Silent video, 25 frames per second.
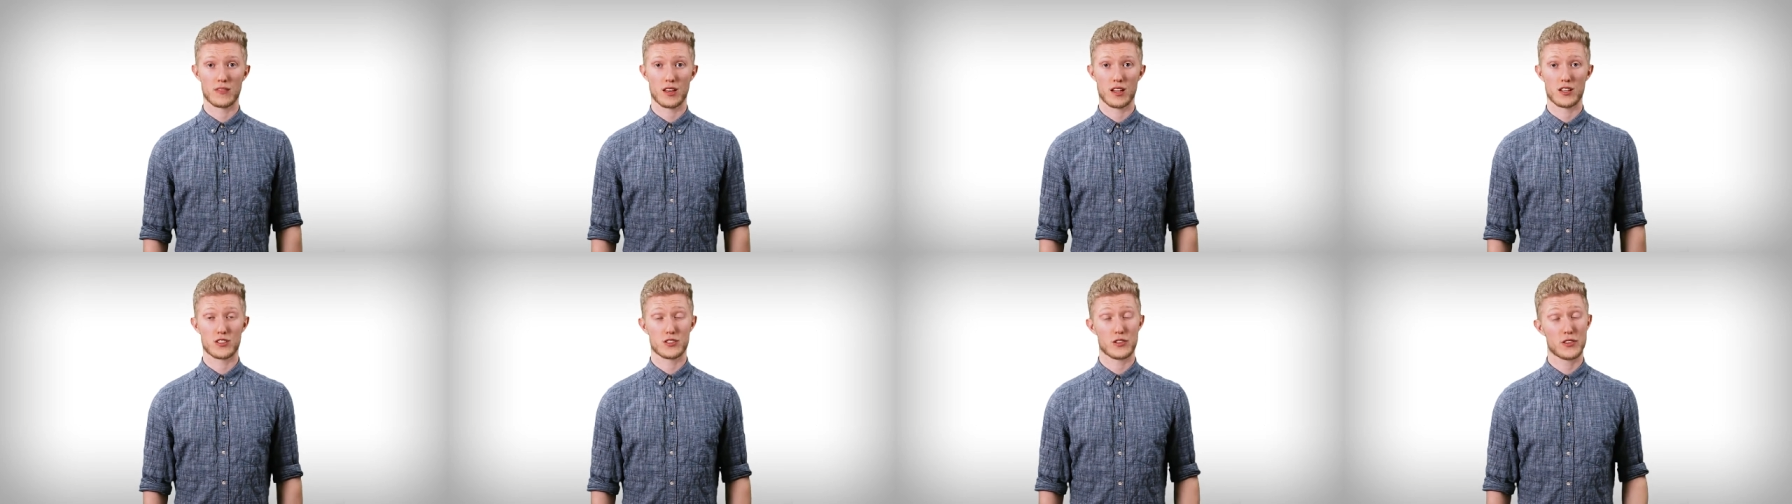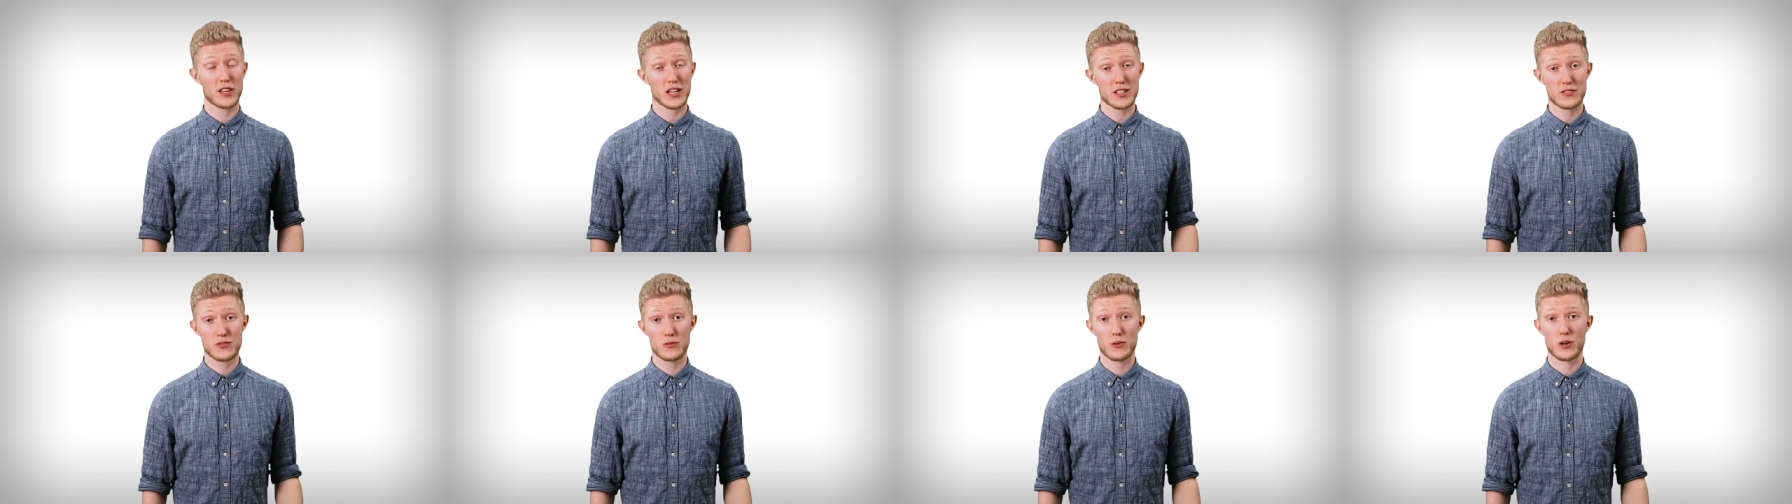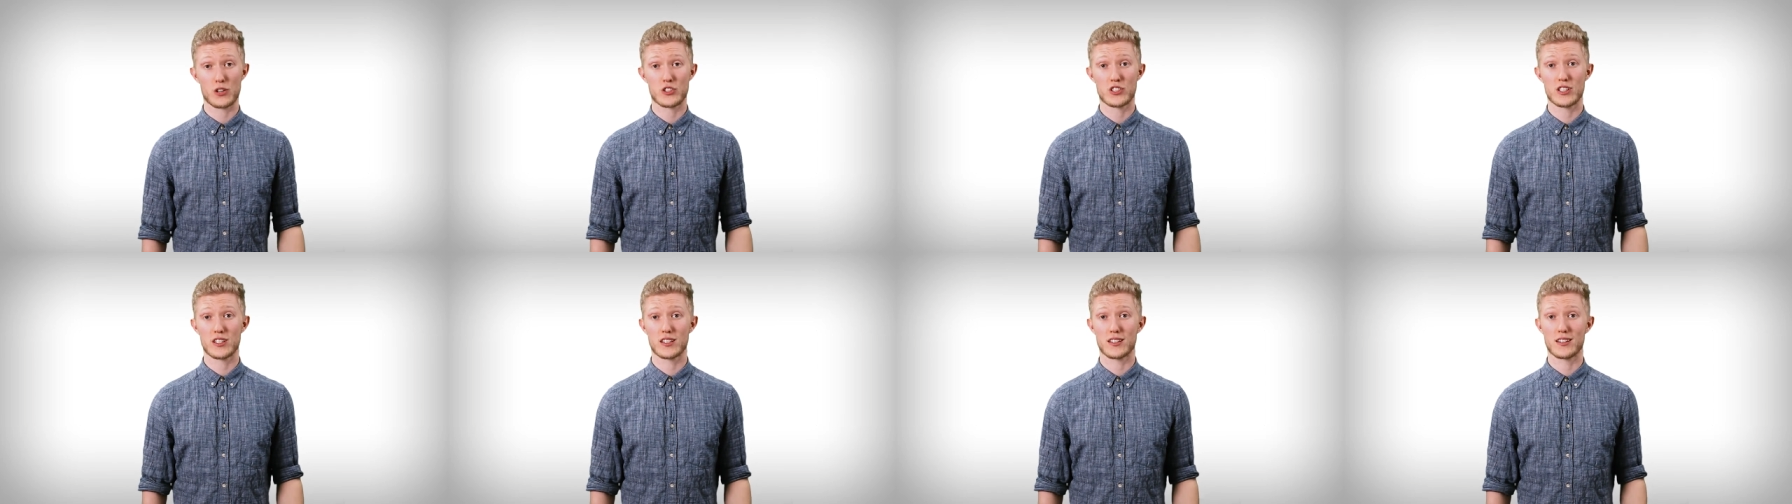So thanks for
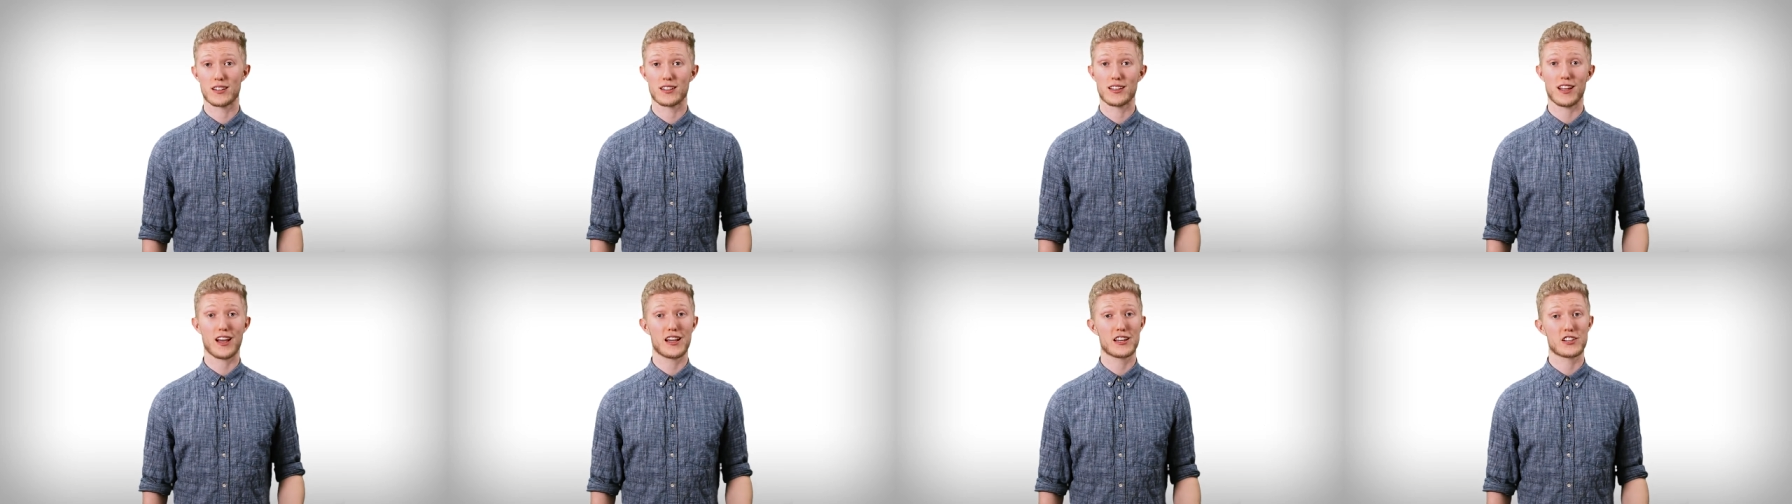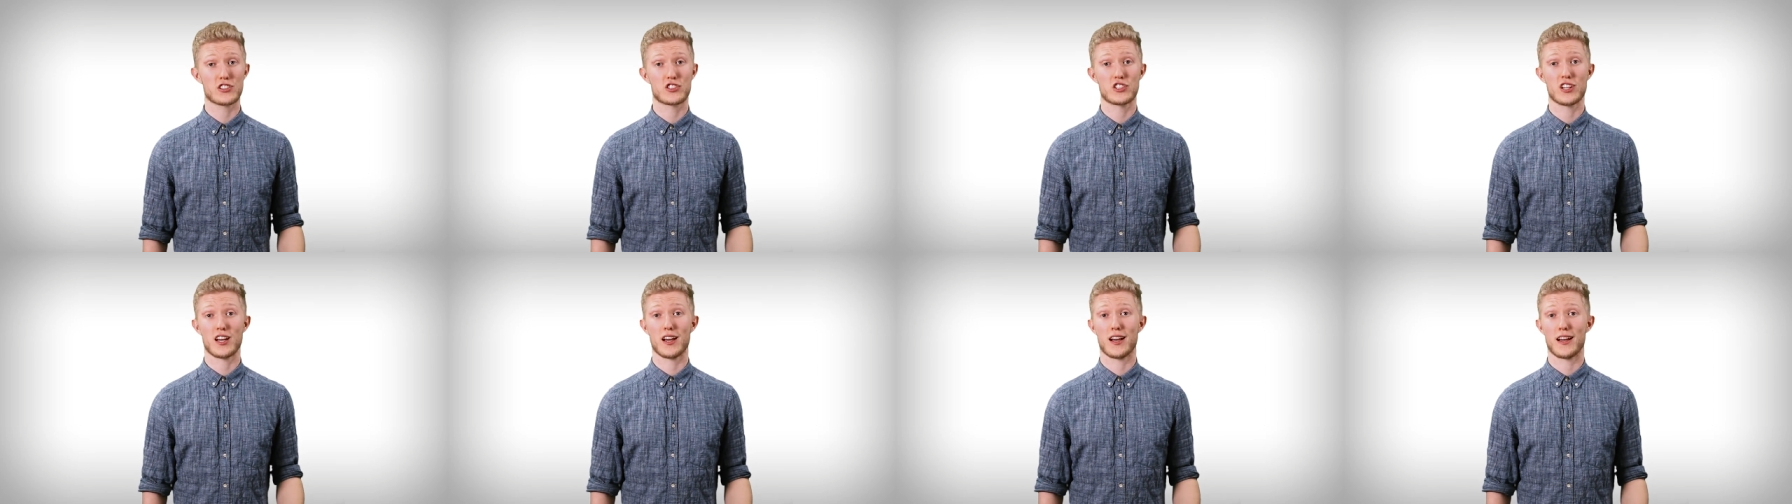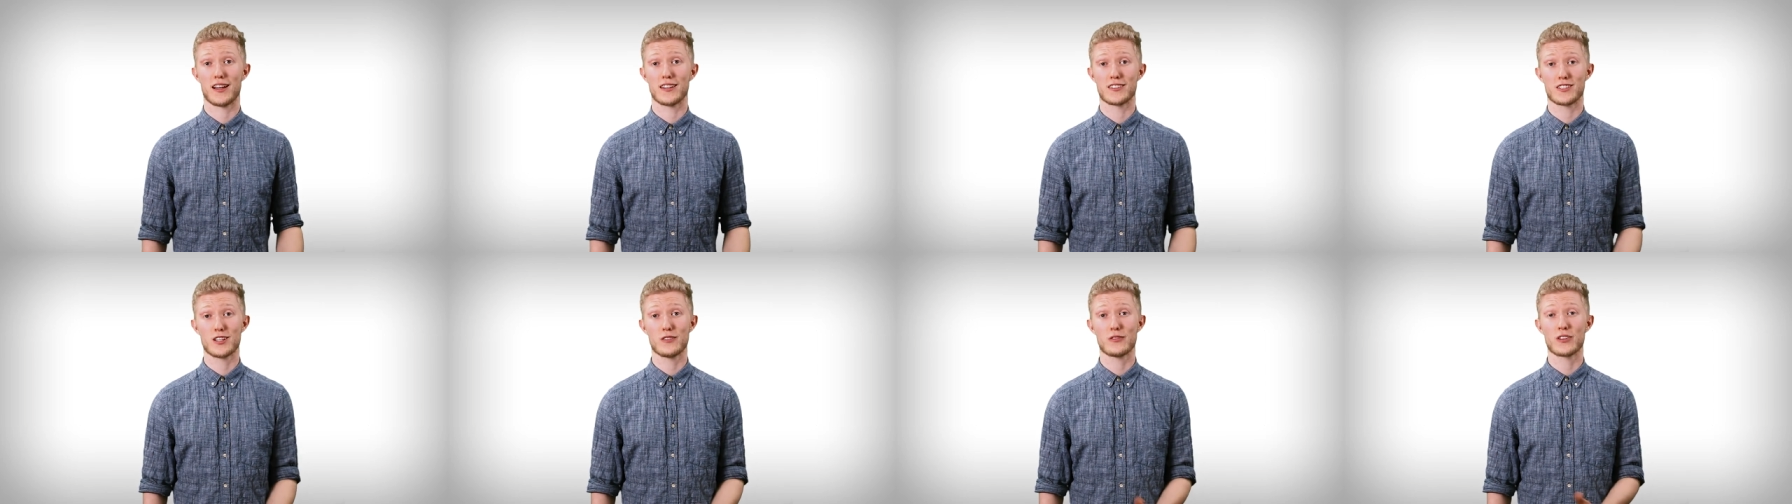watching, like, share,
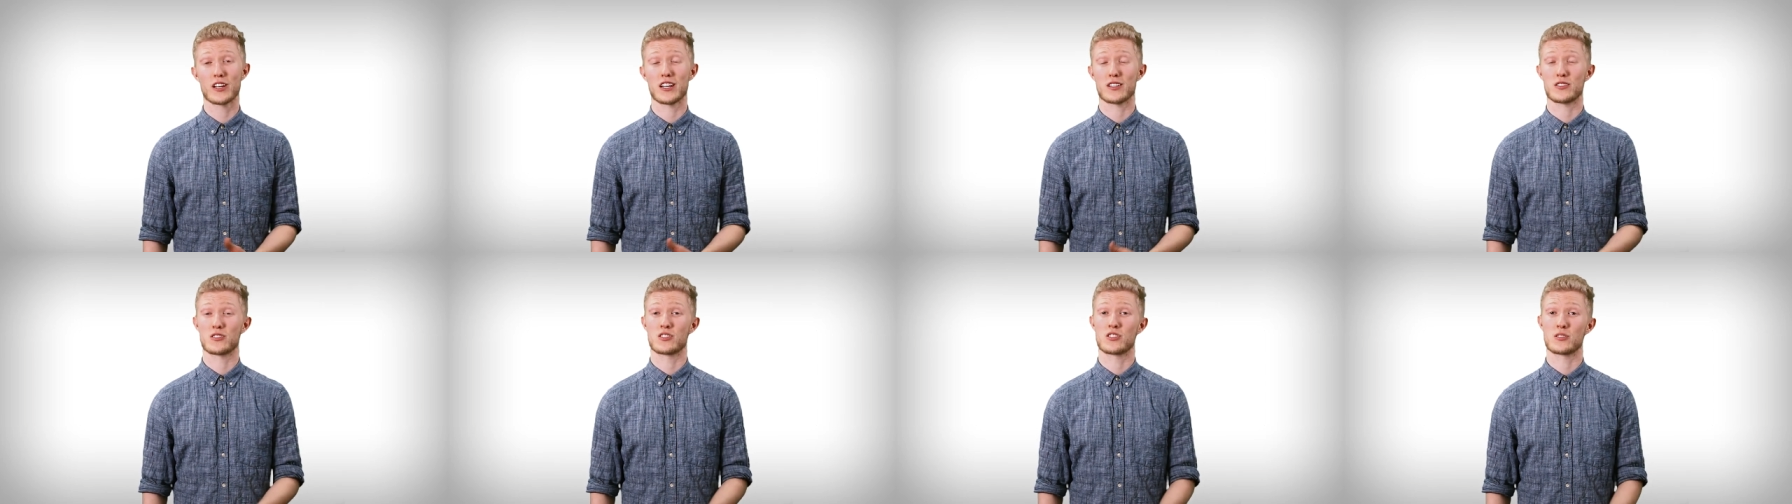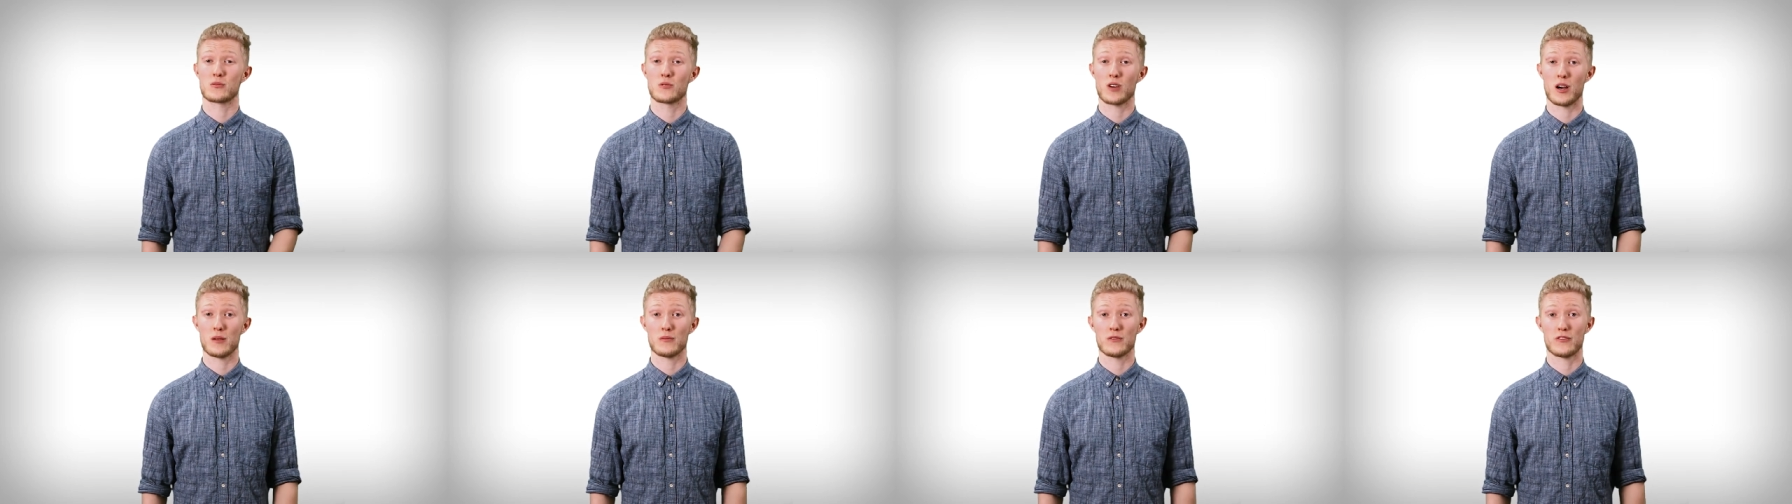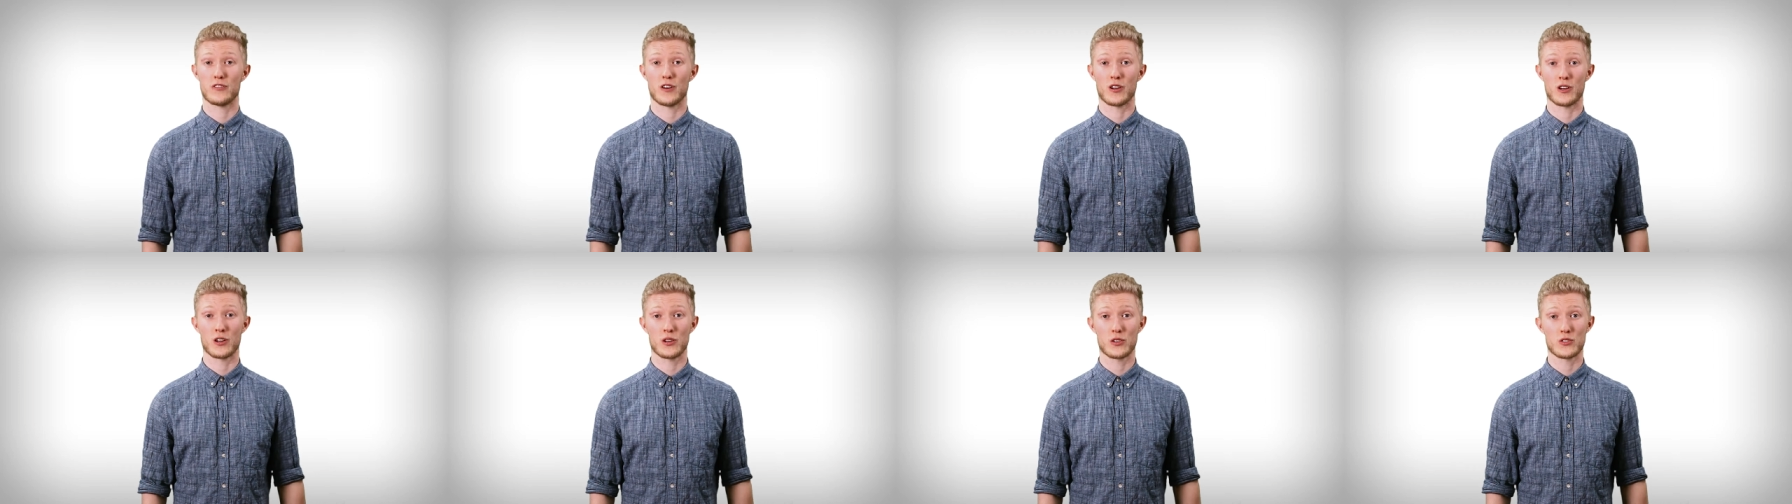and don't forget to subscribe and
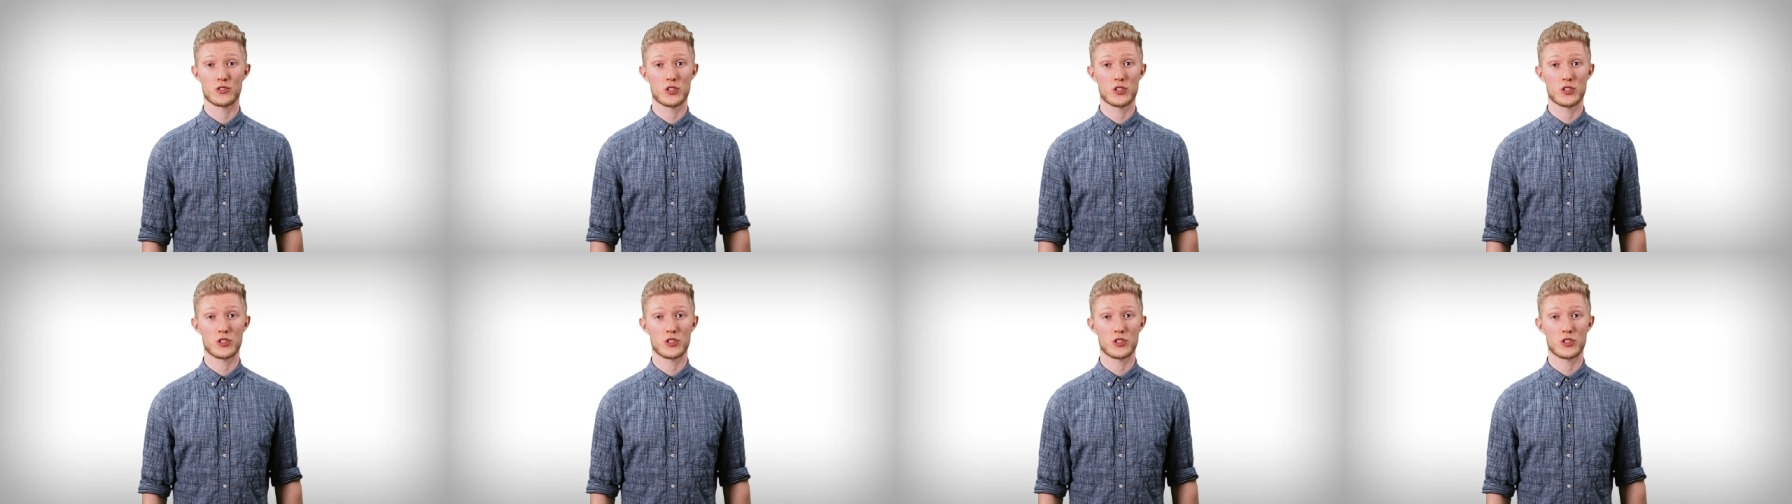follow